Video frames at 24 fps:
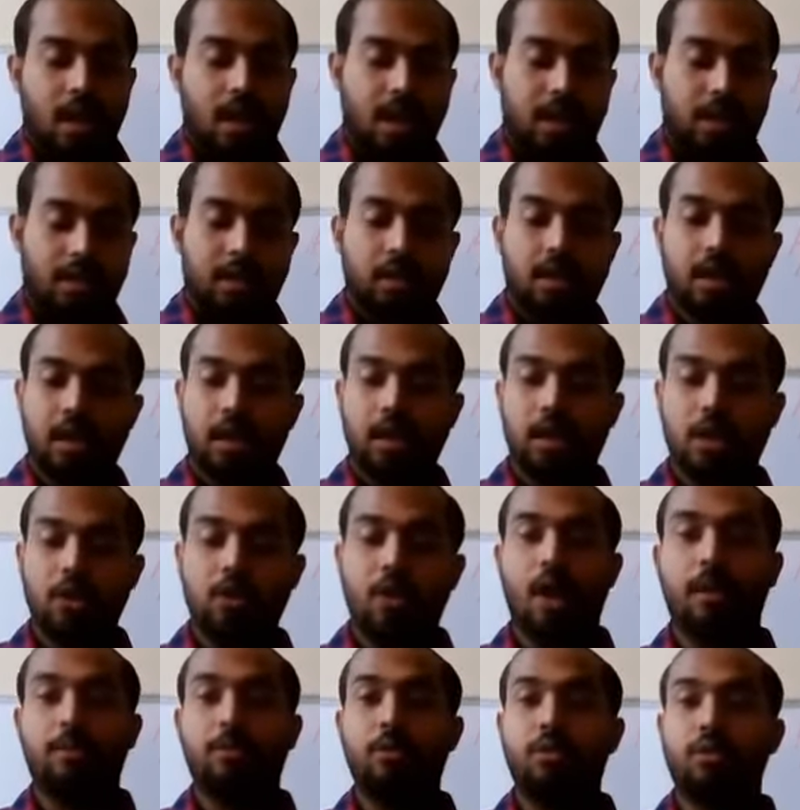And
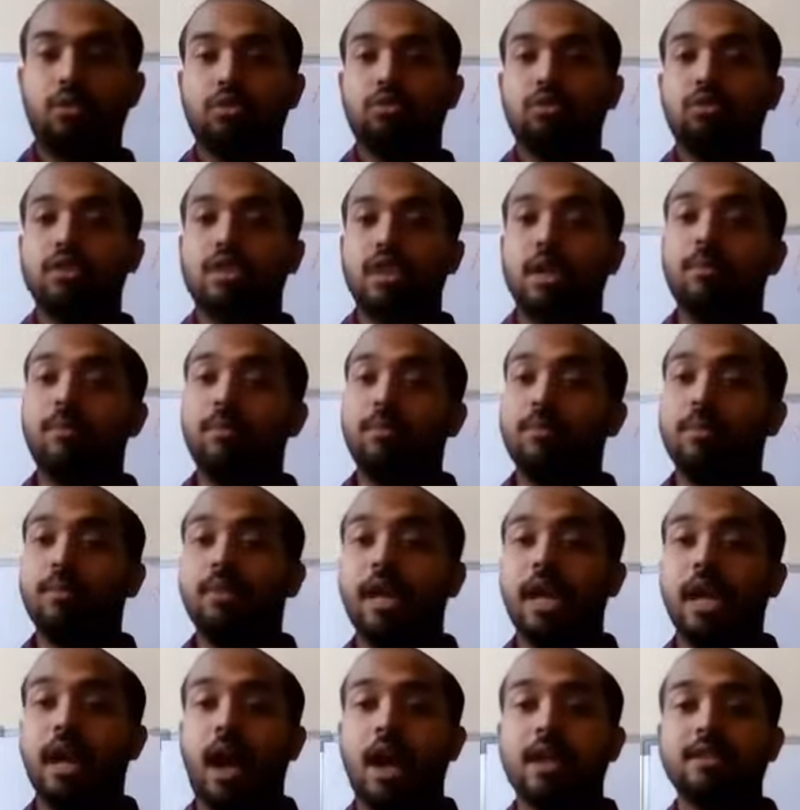you have to go through some
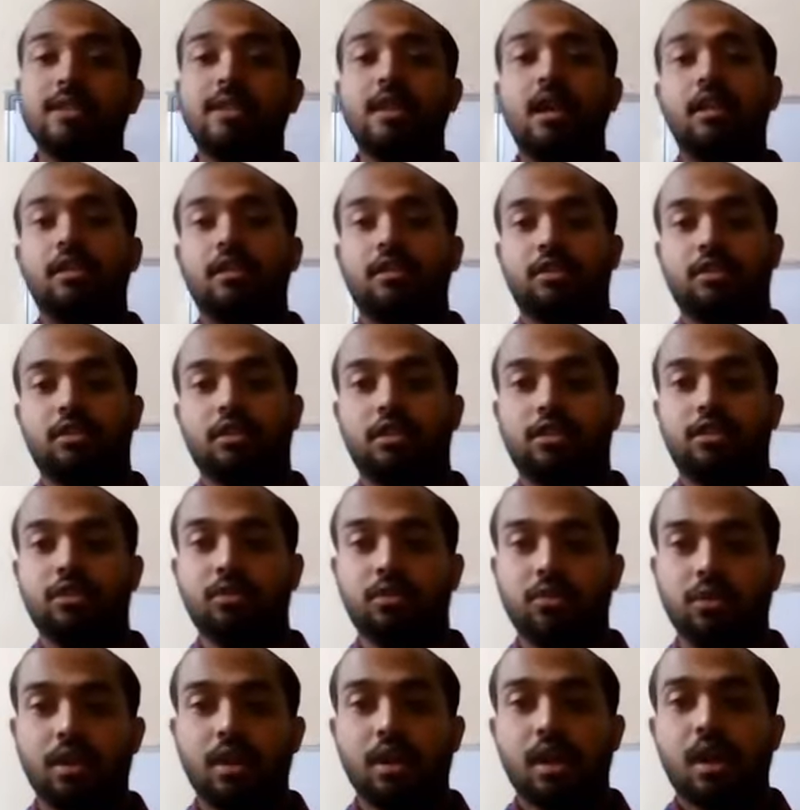ICR
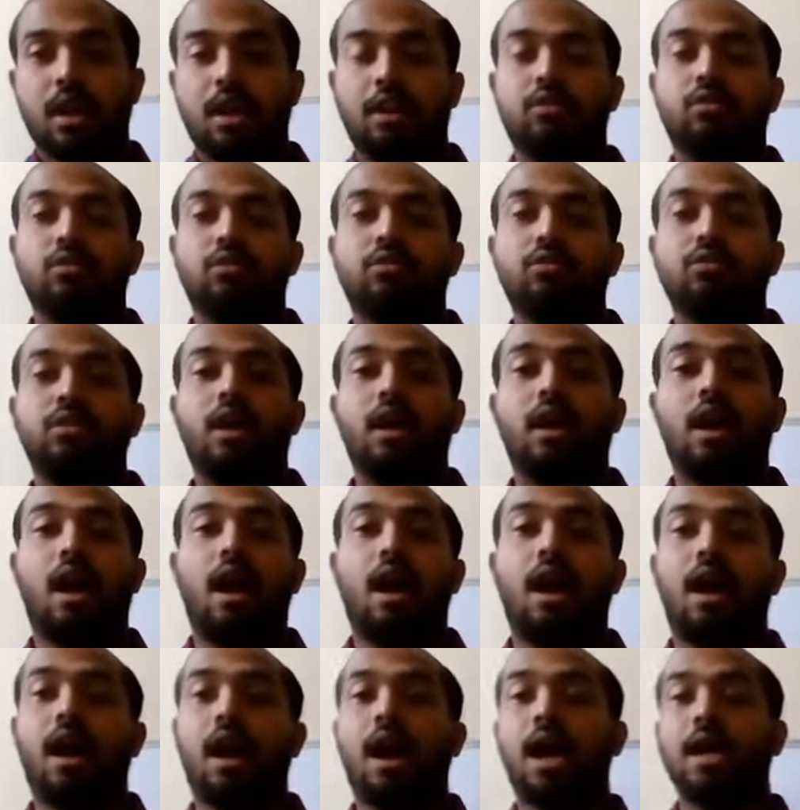Institute and go to the
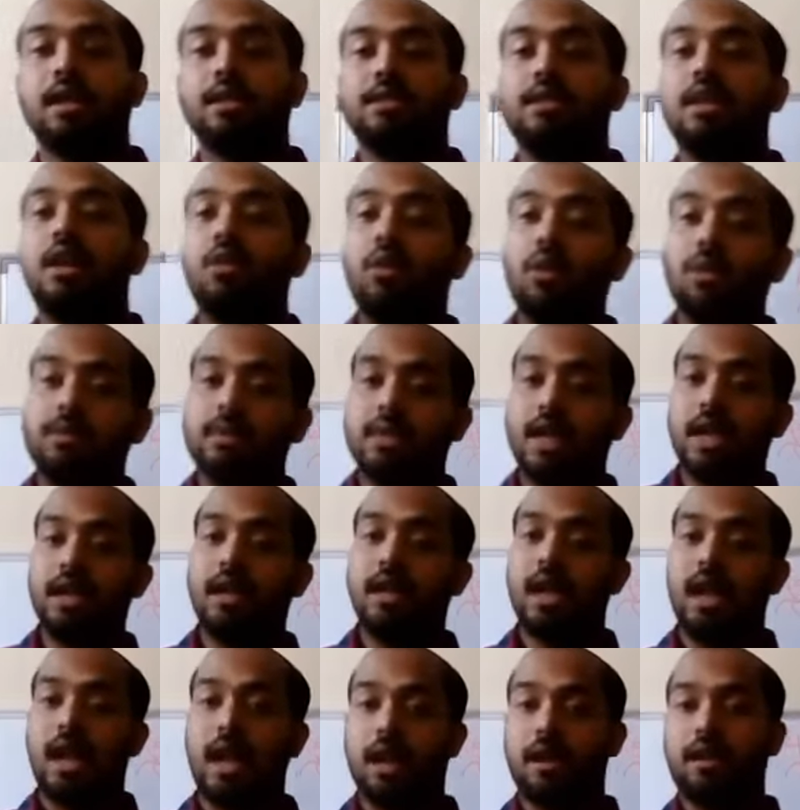ICR
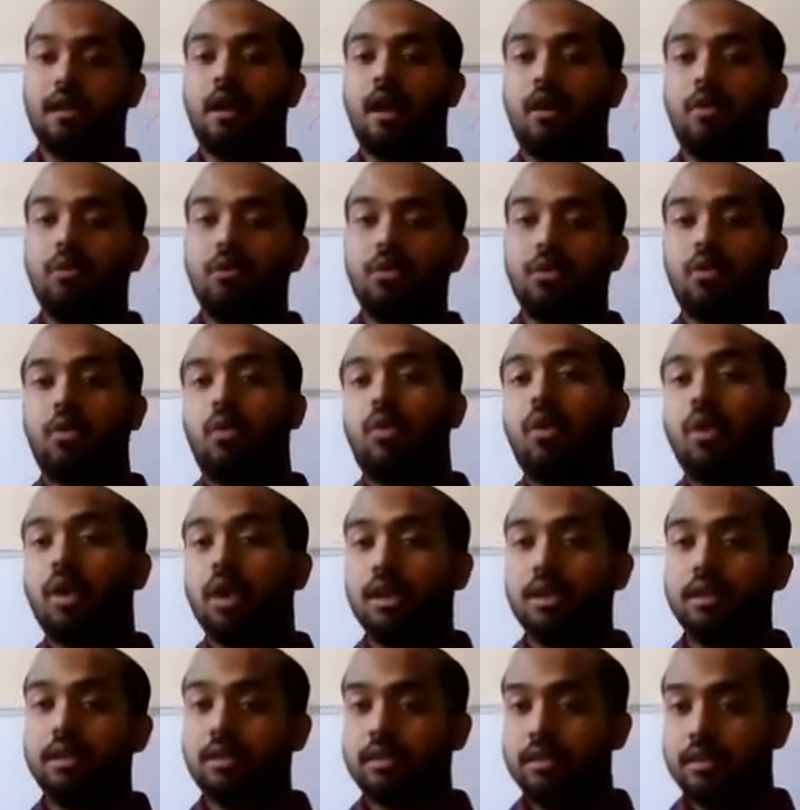website and download
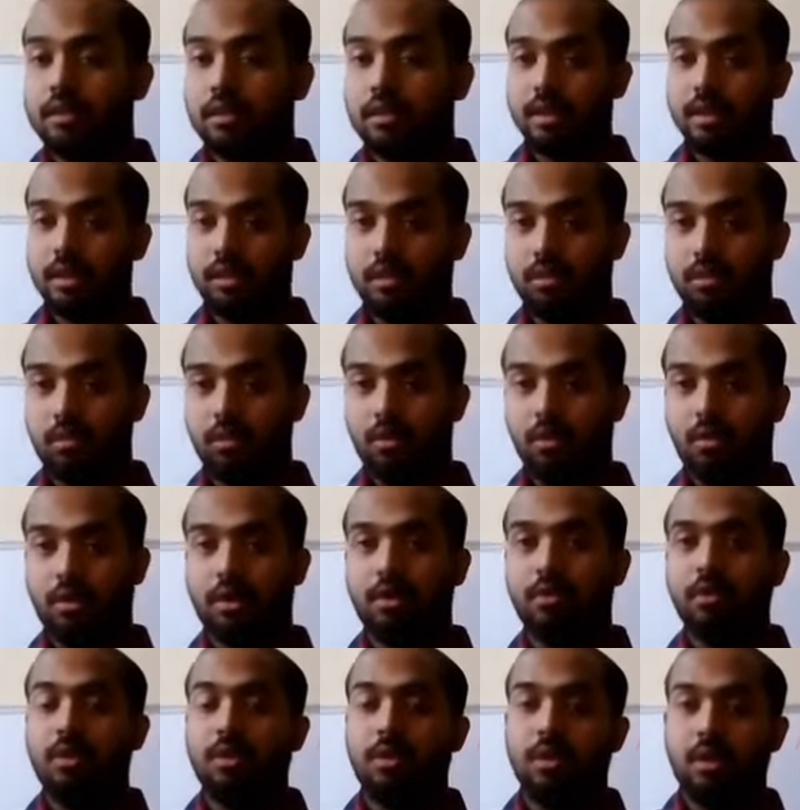all the
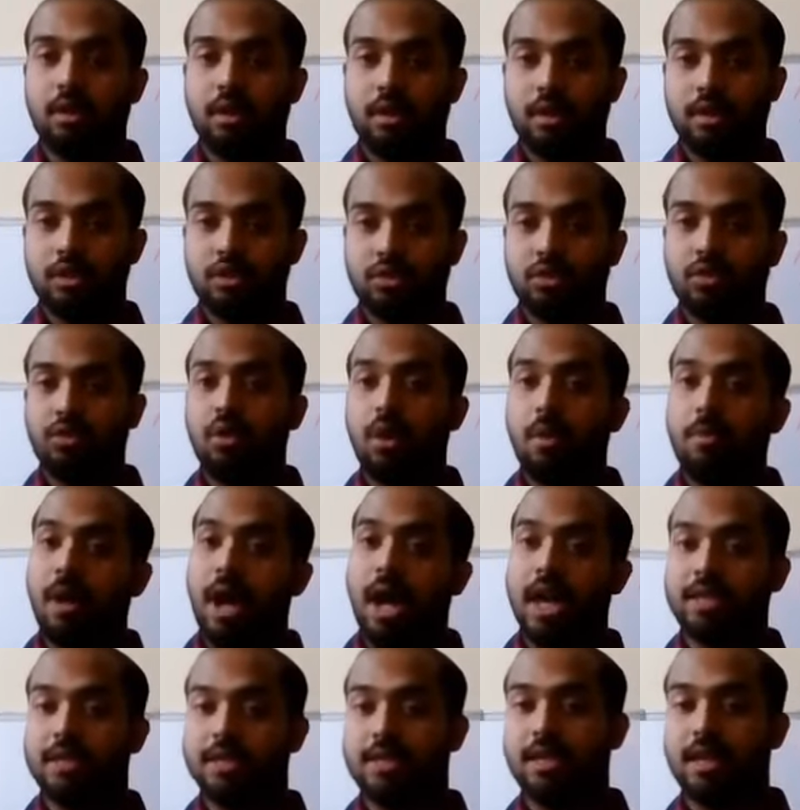Institute of
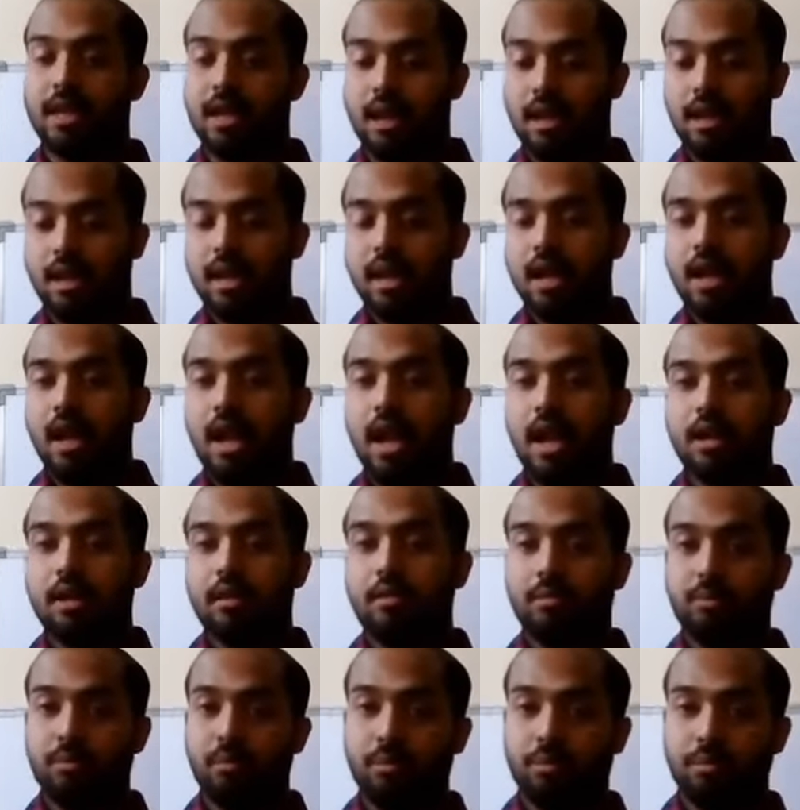ICR and